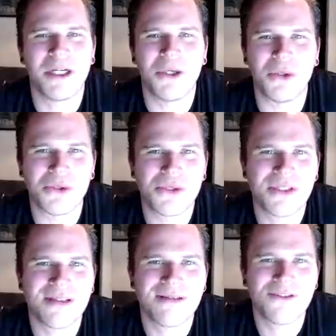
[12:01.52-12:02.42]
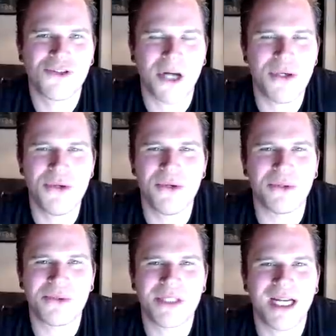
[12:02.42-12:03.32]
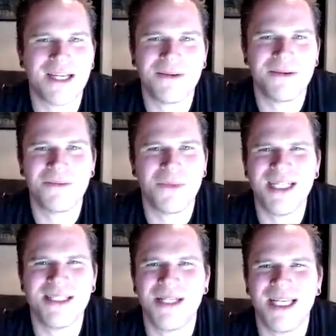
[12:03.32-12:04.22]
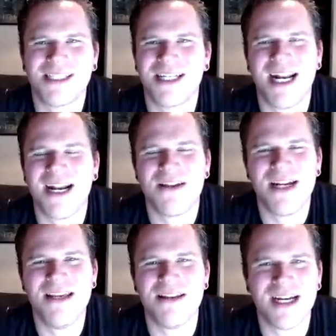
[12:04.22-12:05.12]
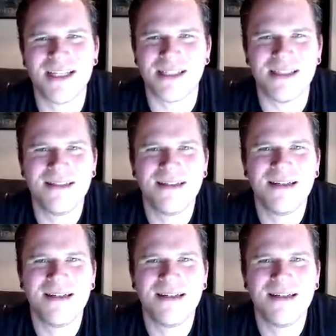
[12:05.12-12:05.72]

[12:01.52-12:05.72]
laws, tribunals. Like, where he hasn't done anything either, has he?